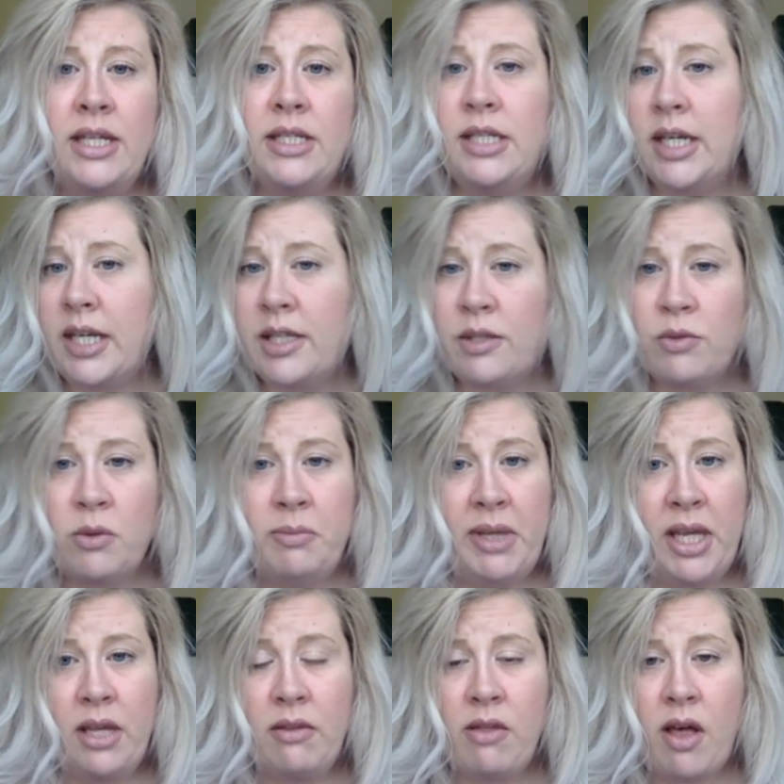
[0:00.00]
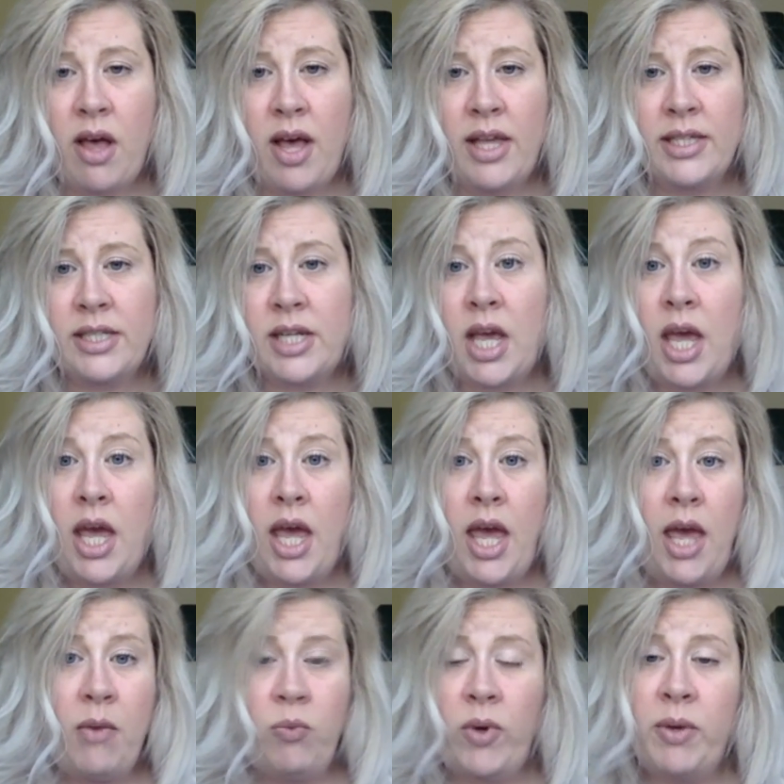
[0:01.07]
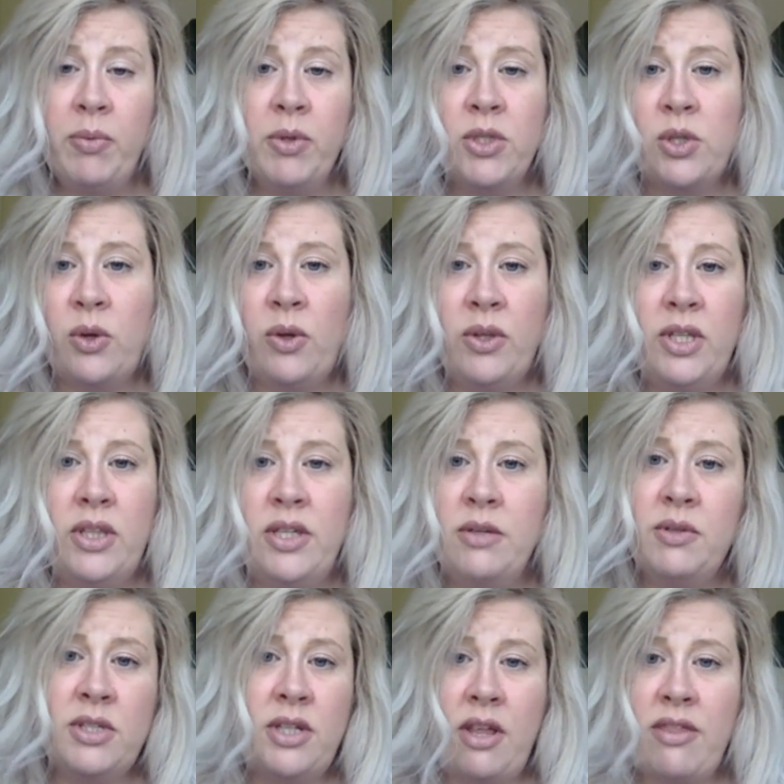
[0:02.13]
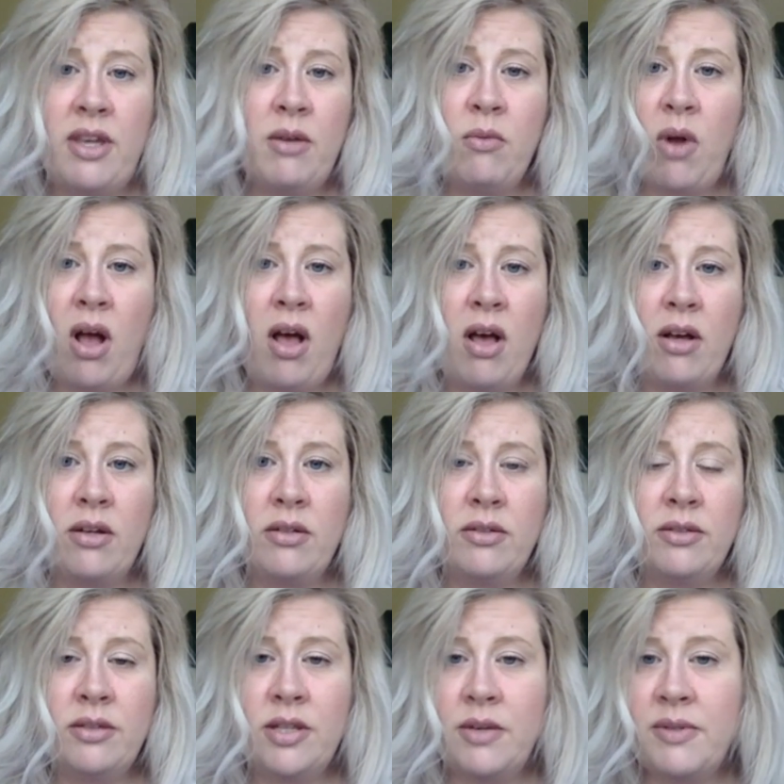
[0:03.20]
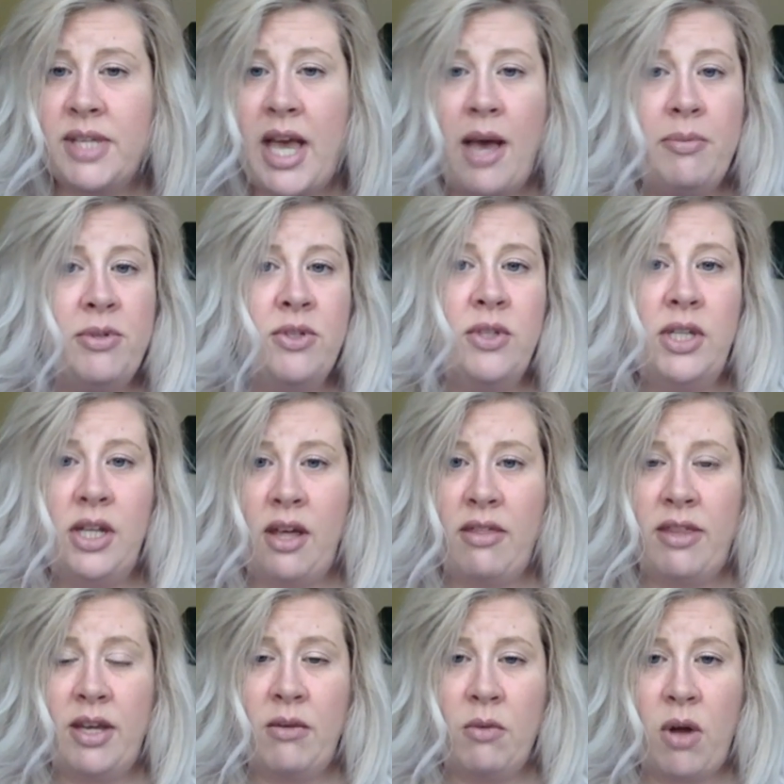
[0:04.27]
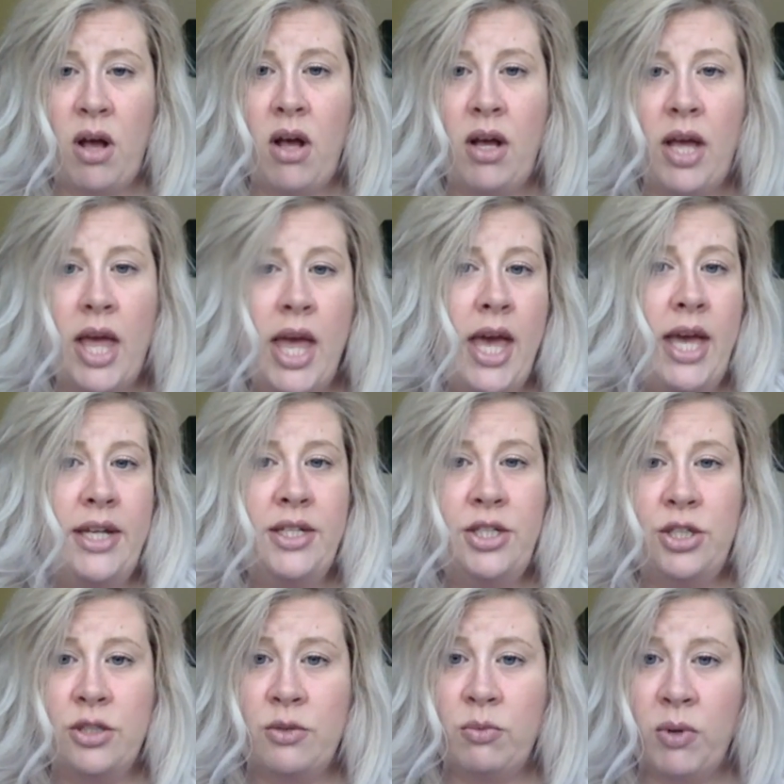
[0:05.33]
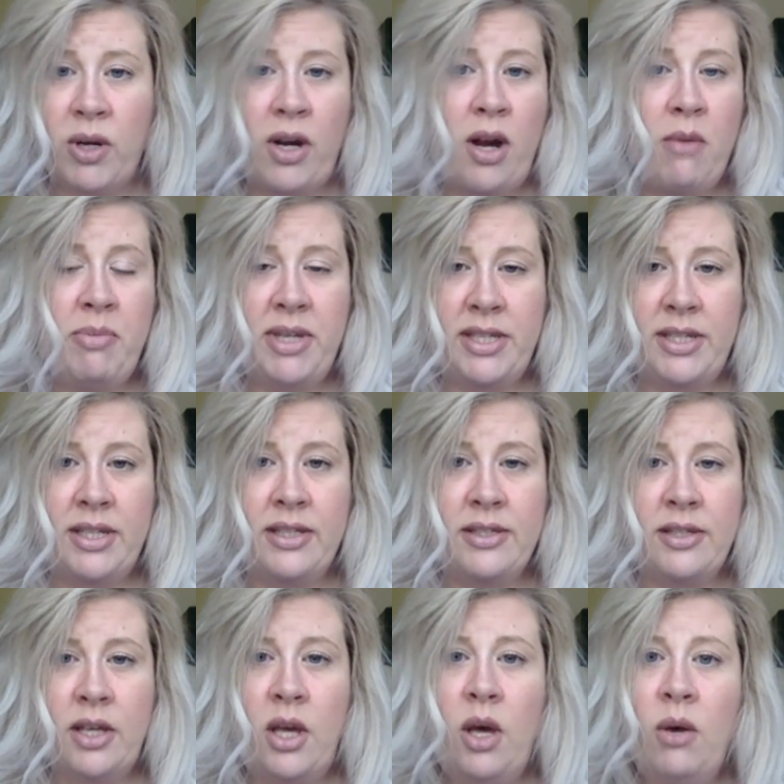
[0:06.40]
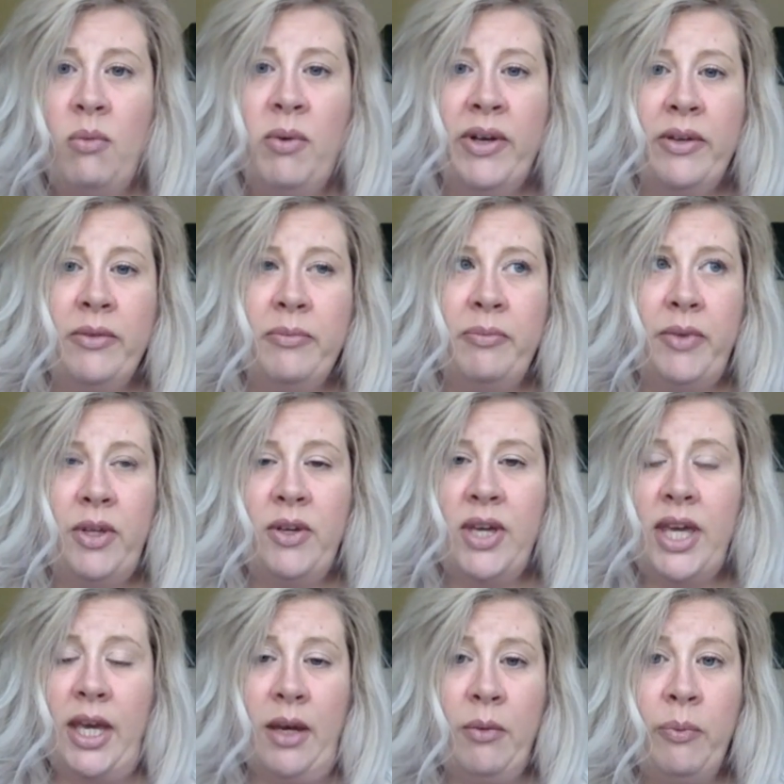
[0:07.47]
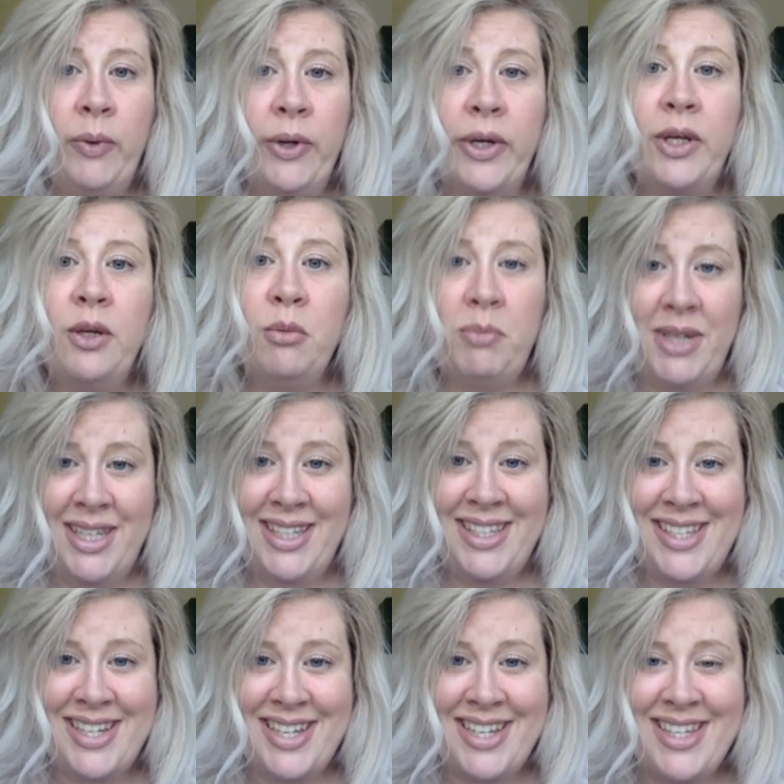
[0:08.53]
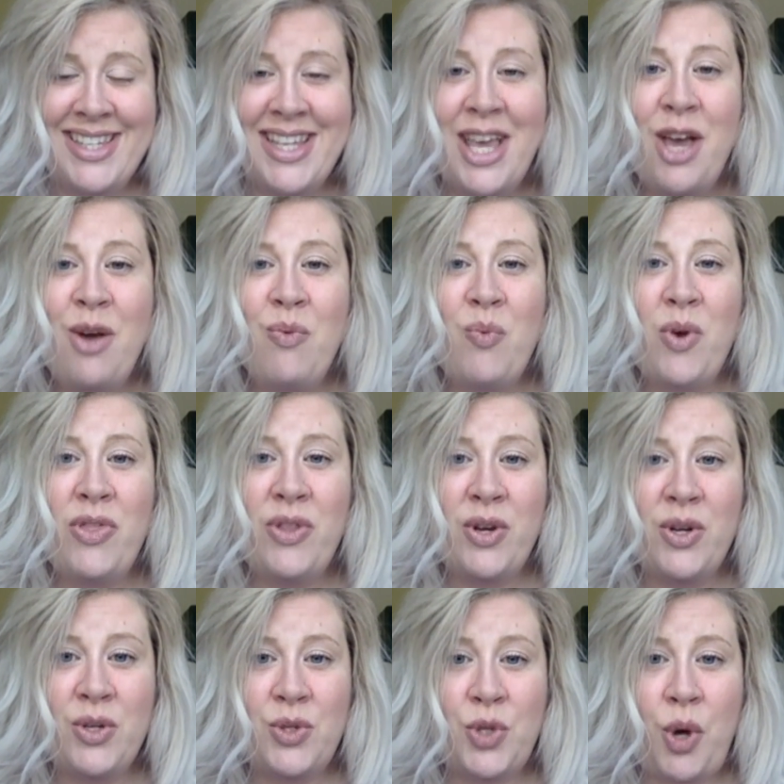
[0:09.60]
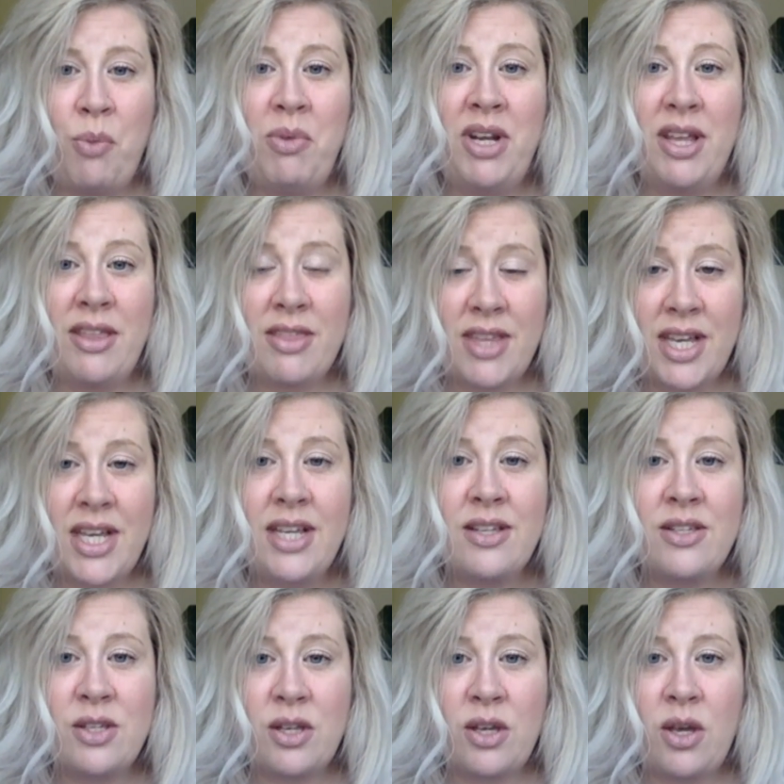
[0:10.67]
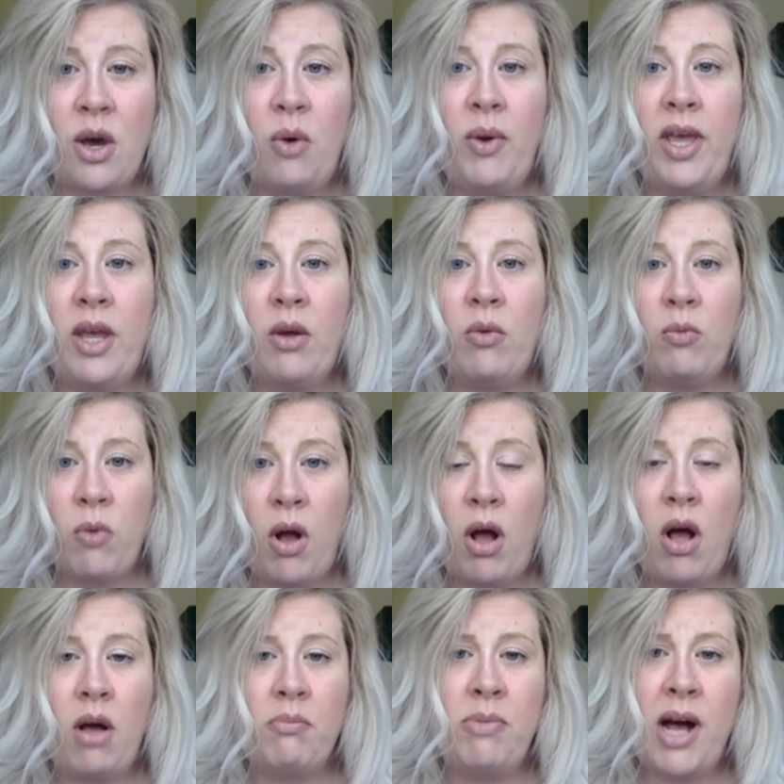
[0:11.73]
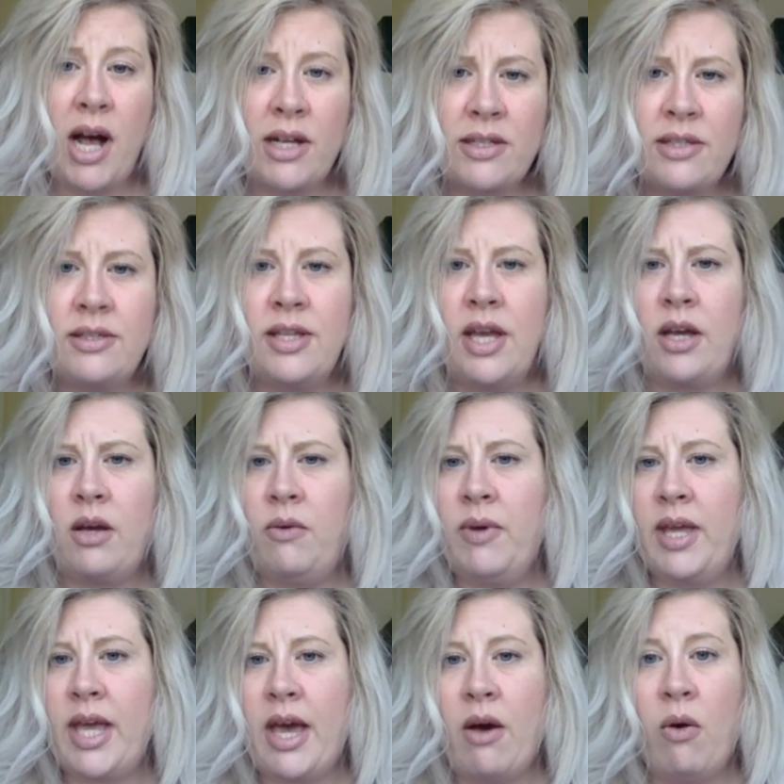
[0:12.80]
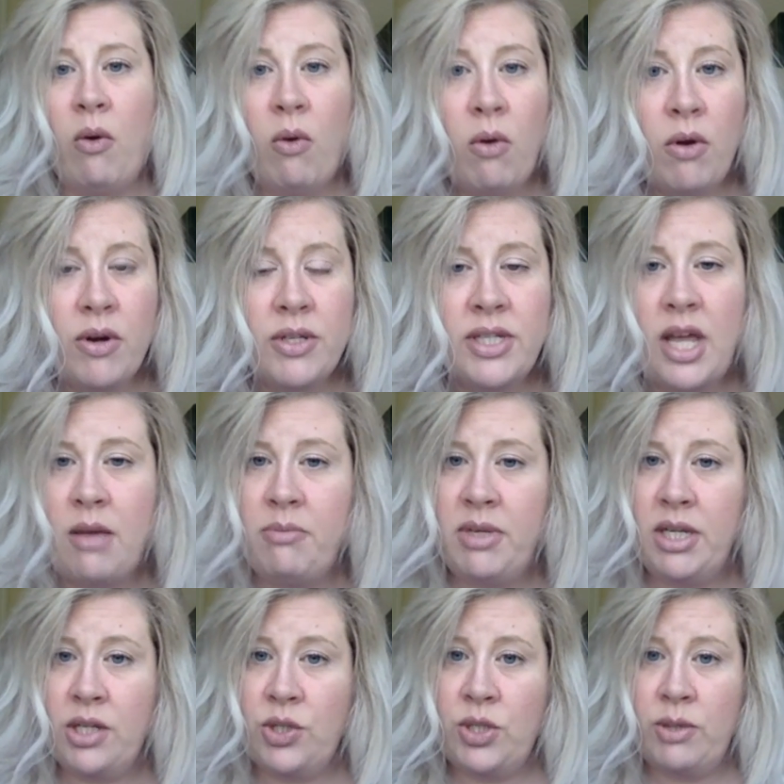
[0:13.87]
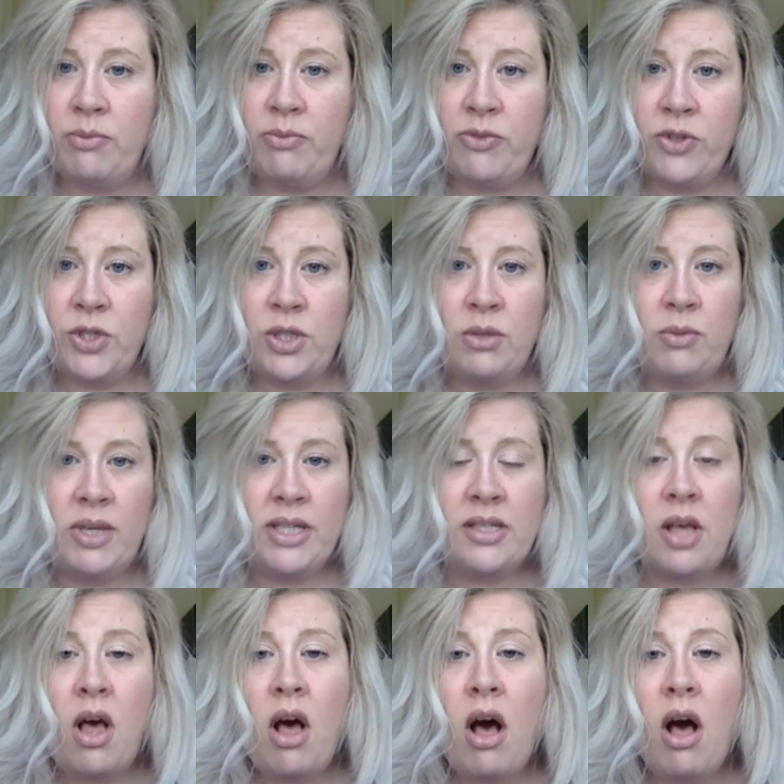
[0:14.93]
Tickets were being lost. And we were told that there was nothing wrong. There was absolutely nothing wrong, and to just work our business. Well, you can't work your business when there are so many things going wrong. Boxes not going out, orders not being shipped for 2 weeks.